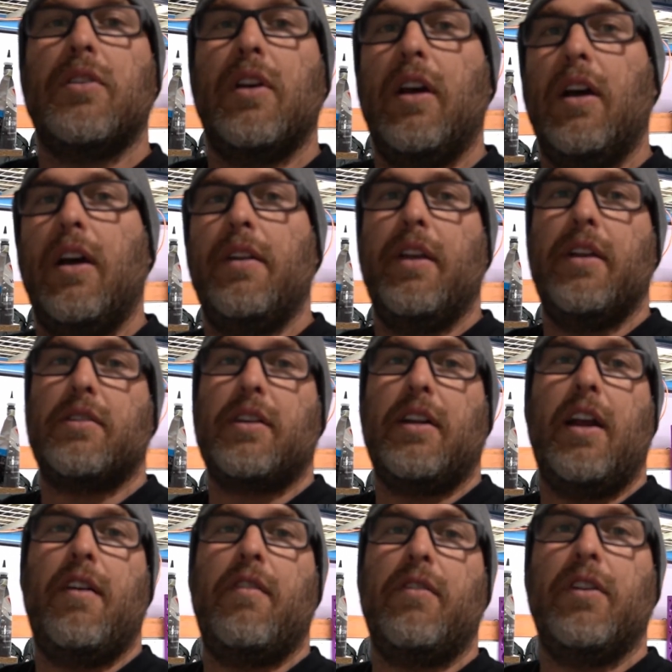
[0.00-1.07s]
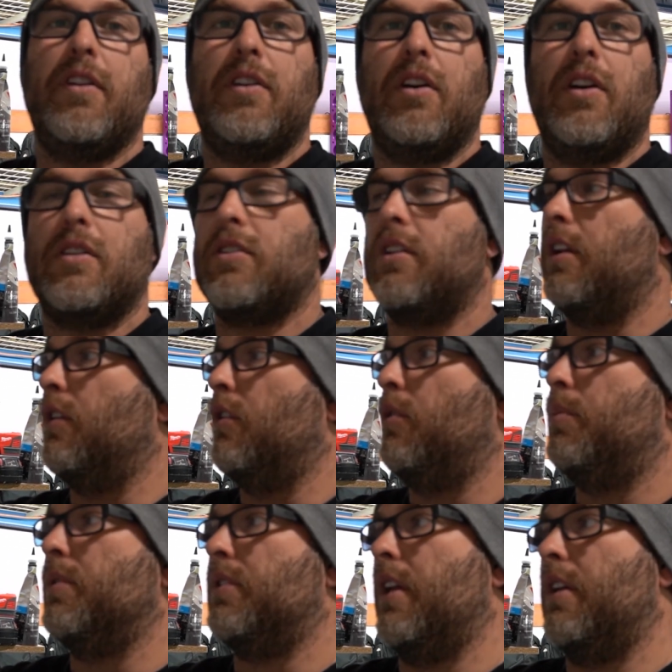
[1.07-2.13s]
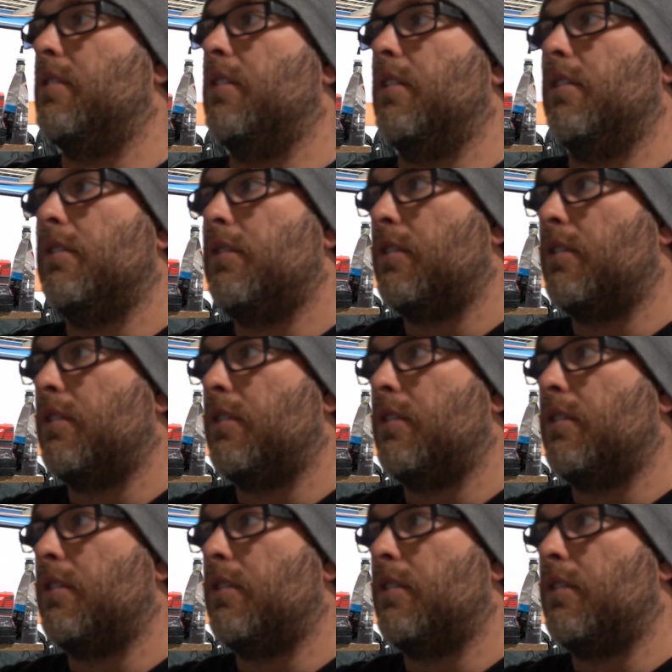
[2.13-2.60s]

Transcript: And that's going to have a really nice set of Hooper's heads on it.